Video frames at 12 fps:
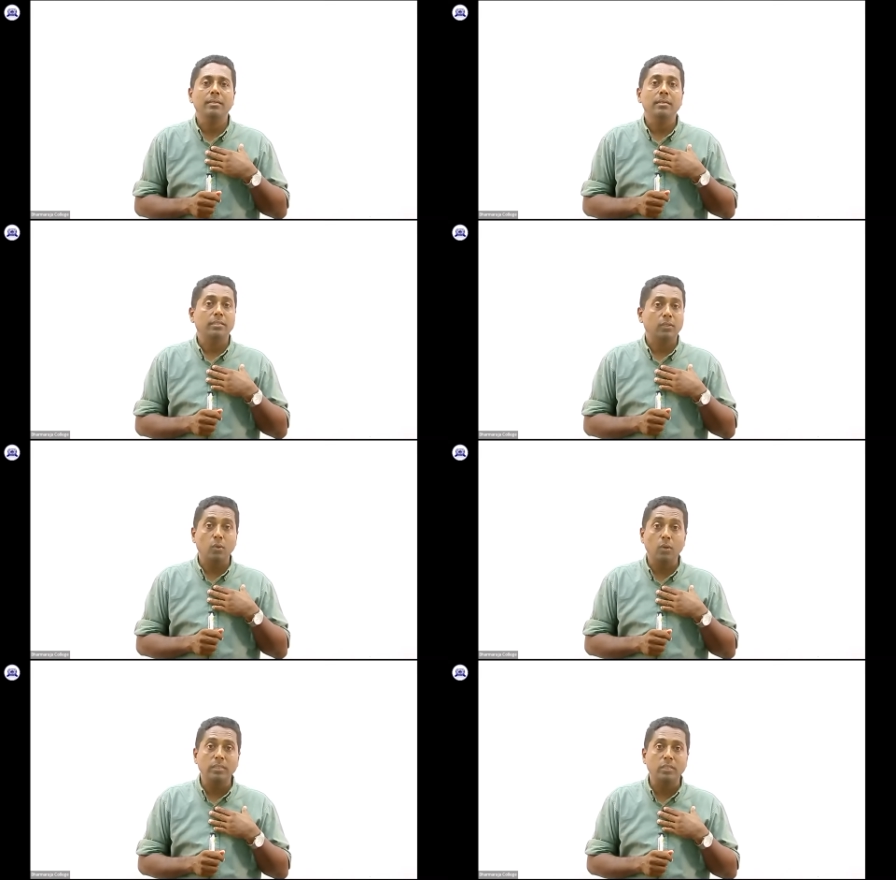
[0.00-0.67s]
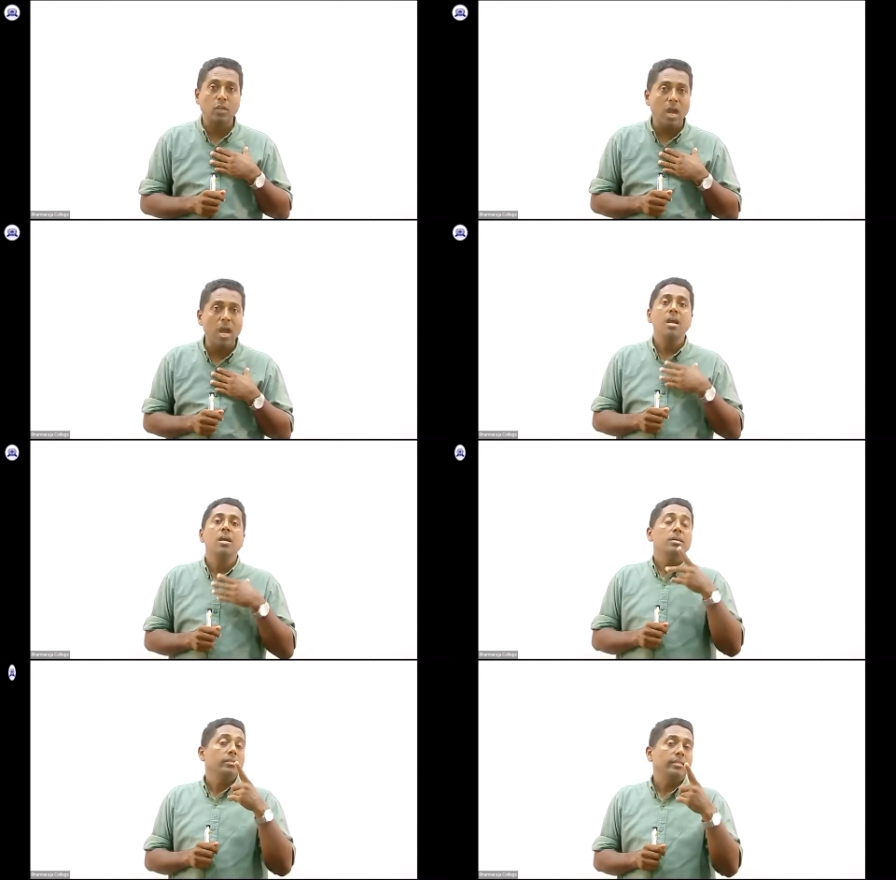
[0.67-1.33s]
School is your
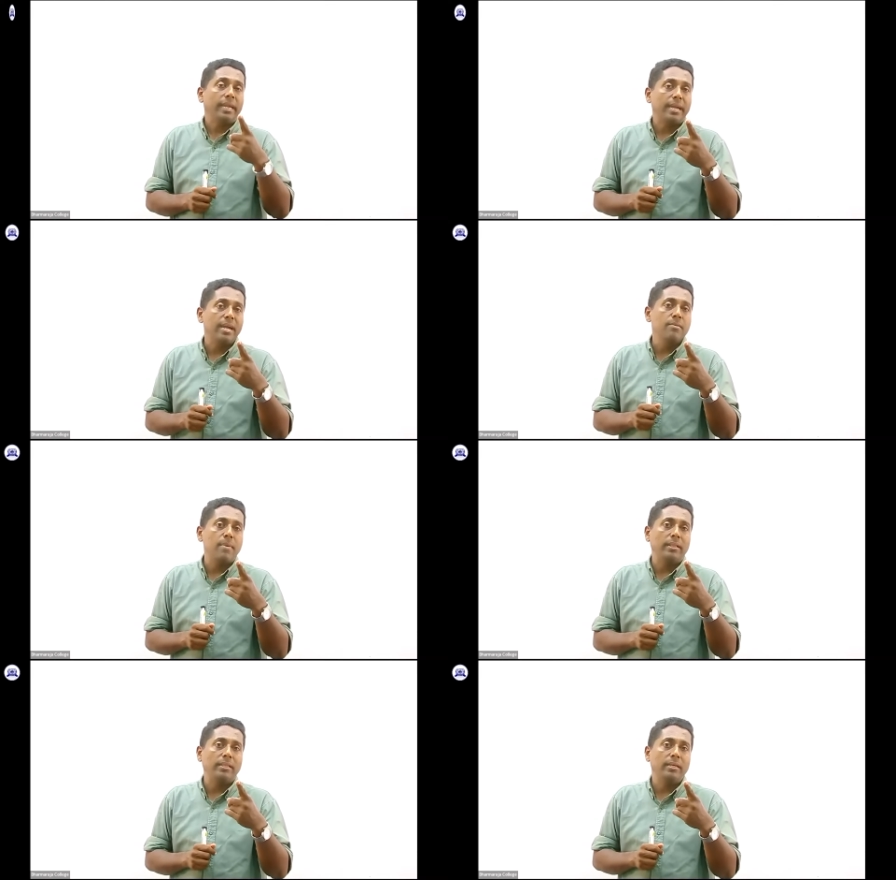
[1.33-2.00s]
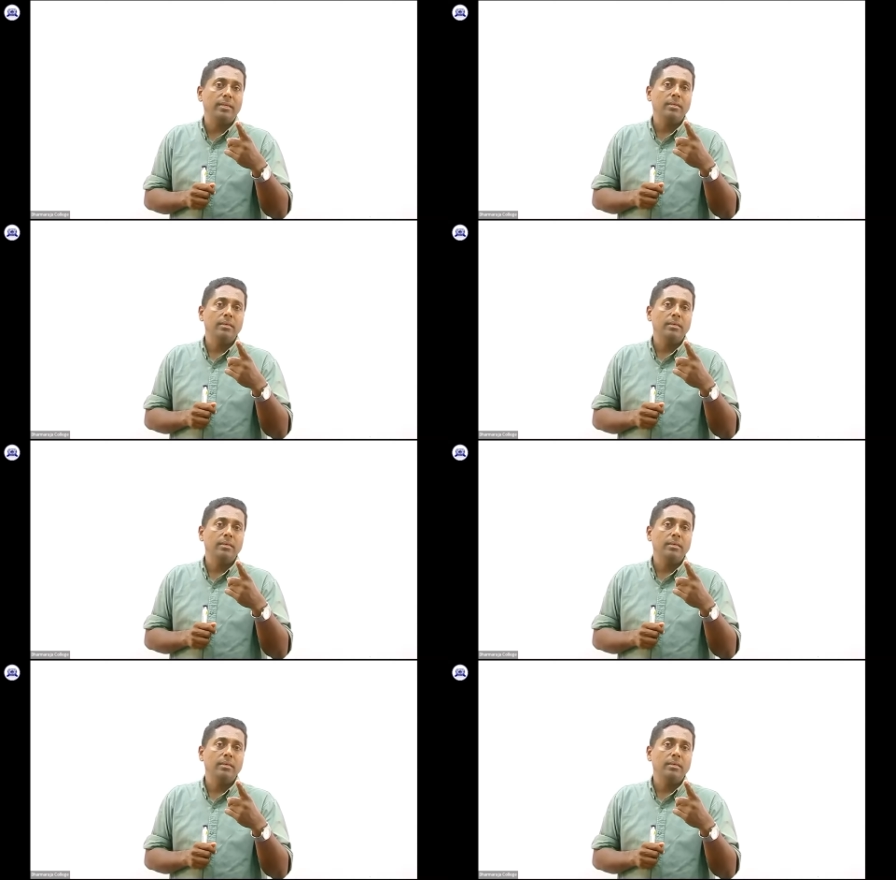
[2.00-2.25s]
second mother.